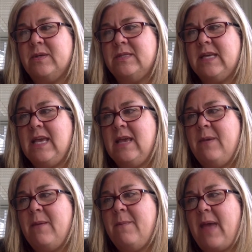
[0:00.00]
to keep
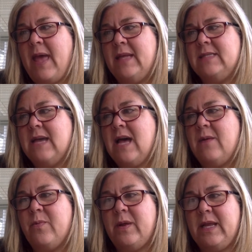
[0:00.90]
him penned
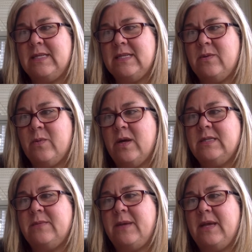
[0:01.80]
up when he didn't want
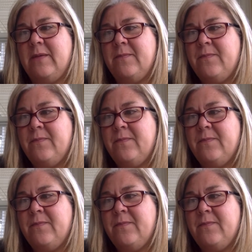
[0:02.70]
to be.